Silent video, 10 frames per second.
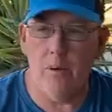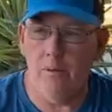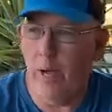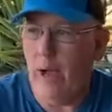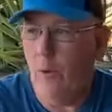
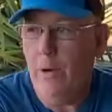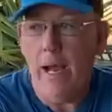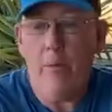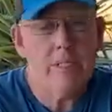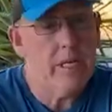Well, when
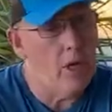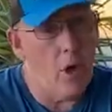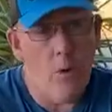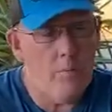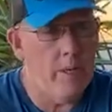I was in
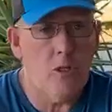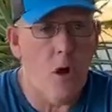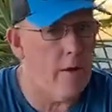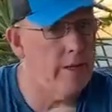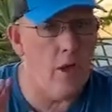Oatman
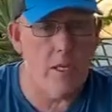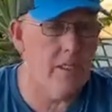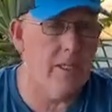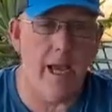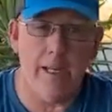carving on
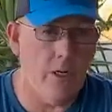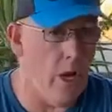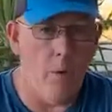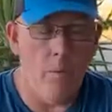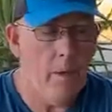site,
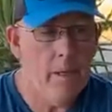no.